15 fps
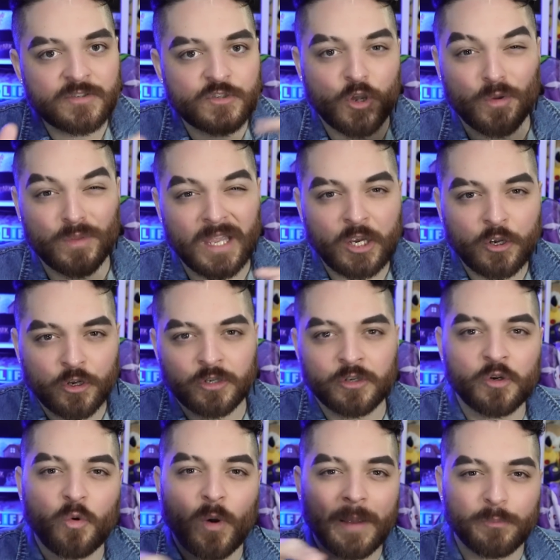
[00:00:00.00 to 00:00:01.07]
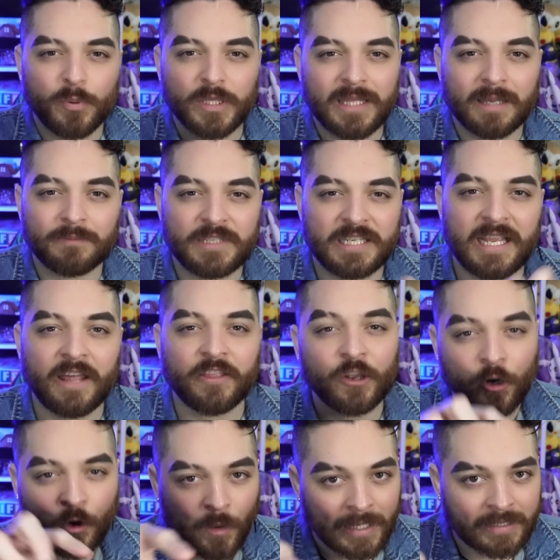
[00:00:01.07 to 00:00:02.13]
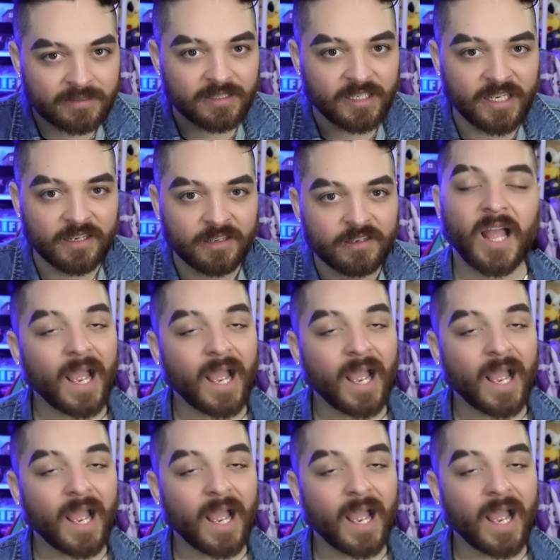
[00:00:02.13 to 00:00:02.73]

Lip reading: so they couldn't quite put them together correctly.